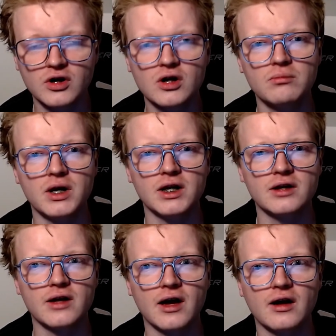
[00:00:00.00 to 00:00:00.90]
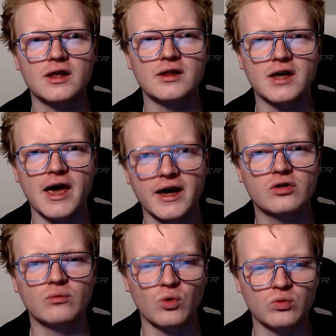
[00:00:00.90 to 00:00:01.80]
meaning that the egg
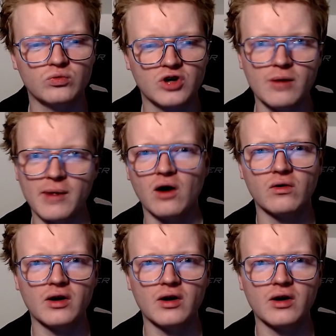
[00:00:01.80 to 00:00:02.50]
will come out,